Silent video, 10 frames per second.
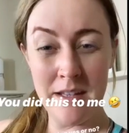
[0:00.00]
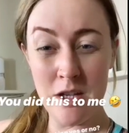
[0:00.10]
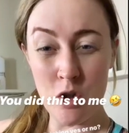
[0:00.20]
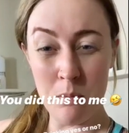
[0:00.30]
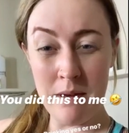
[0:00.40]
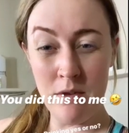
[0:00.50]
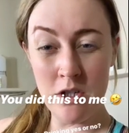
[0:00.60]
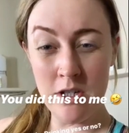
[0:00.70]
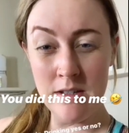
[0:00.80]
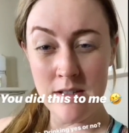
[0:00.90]
Adult
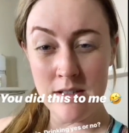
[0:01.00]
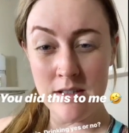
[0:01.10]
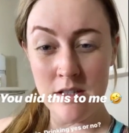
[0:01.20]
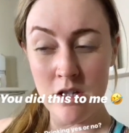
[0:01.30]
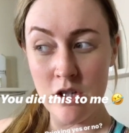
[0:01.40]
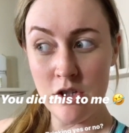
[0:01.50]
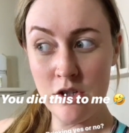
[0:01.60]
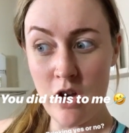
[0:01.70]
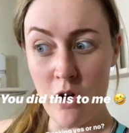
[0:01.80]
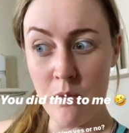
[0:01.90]
beverages.
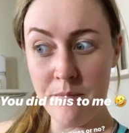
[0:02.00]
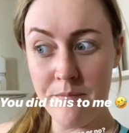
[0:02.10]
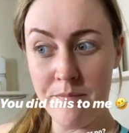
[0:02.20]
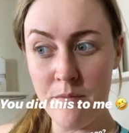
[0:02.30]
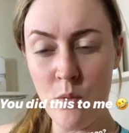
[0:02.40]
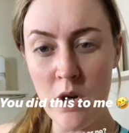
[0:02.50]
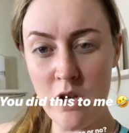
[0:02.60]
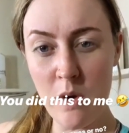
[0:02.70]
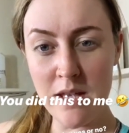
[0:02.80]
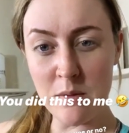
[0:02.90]
So, what do you
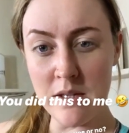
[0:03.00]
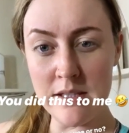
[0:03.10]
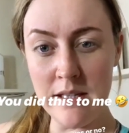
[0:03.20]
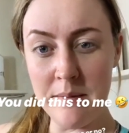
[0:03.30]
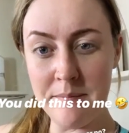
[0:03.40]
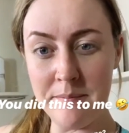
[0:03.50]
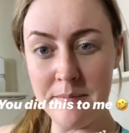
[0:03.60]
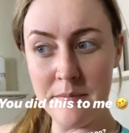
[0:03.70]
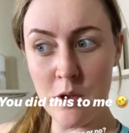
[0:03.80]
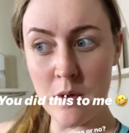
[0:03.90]
guys want to see?
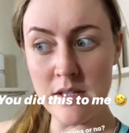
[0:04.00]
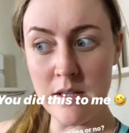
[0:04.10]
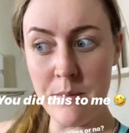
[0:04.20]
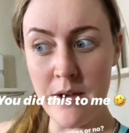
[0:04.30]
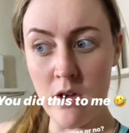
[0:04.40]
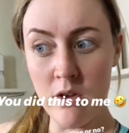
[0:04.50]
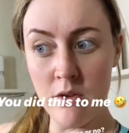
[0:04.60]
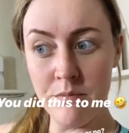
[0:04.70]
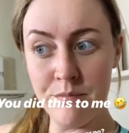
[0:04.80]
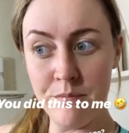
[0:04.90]
Do you want to see me
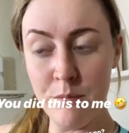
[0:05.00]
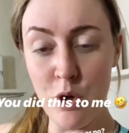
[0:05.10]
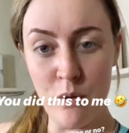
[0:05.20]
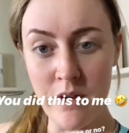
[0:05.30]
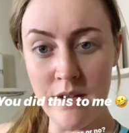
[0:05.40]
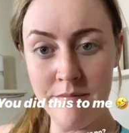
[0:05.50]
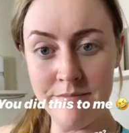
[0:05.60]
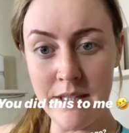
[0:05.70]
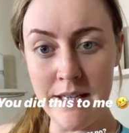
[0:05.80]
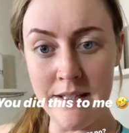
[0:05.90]
all goofy
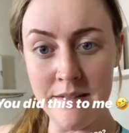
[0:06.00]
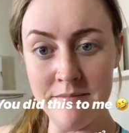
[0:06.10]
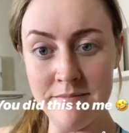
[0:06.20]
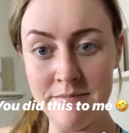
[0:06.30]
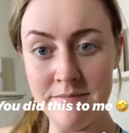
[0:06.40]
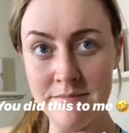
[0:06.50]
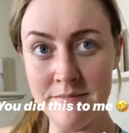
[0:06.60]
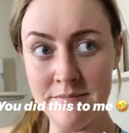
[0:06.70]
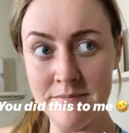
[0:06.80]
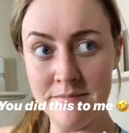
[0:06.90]
and
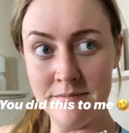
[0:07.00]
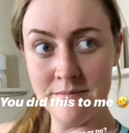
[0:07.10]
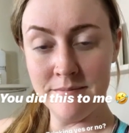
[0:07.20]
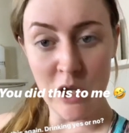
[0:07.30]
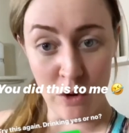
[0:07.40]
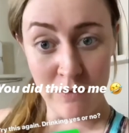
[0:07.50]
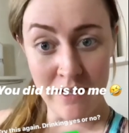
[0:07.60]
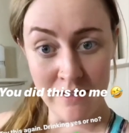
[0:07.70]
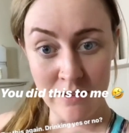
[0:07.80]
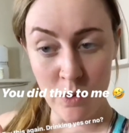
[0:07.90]

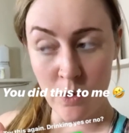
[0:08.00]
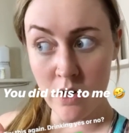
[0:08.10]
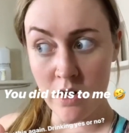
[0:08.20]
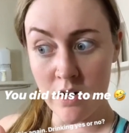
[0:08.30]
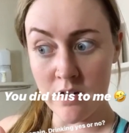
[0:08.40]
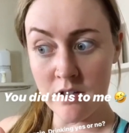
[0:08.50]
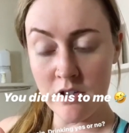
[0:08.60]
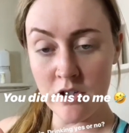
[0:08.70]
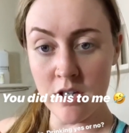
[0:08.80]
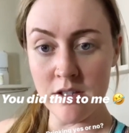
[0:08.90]
goofy, or
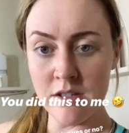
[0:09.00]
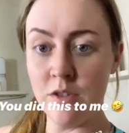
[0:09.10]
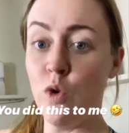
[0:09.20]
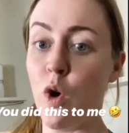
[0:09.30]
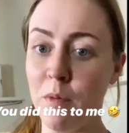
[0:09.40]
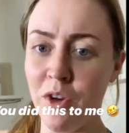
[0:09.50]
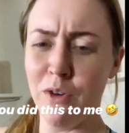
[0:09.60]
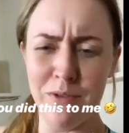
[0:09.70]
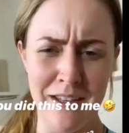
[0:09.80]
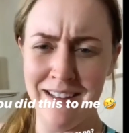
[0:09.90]
just normal
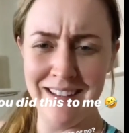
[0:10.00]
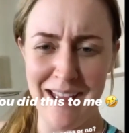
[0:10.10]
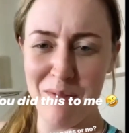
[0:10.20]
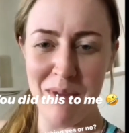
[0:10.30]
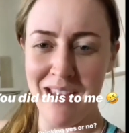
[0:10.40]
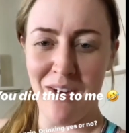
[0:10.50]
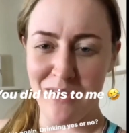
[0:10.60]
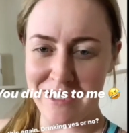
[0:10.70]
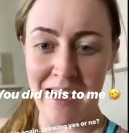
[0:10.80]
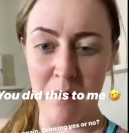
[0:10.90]
goofy like me all the
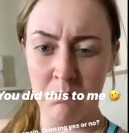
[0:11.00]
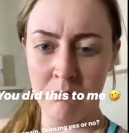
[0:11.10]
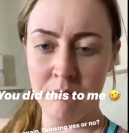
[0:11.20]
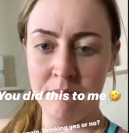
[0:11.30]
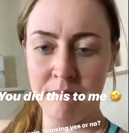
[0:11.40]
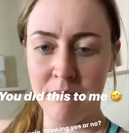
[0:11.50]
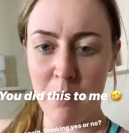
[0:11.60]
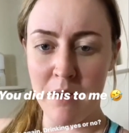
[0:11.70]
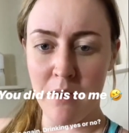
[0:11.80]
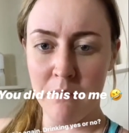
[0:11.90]
time? Let
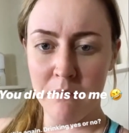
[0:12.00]
me know.